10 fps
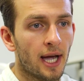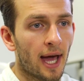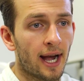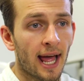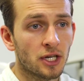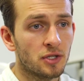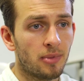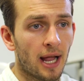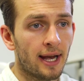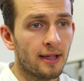And an action
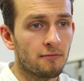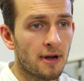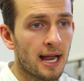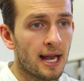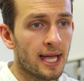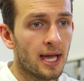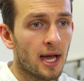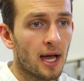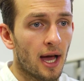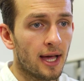plan is really
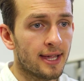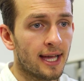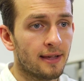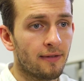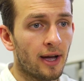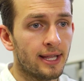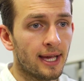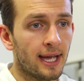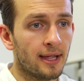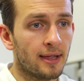a set of
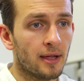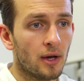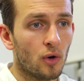ideas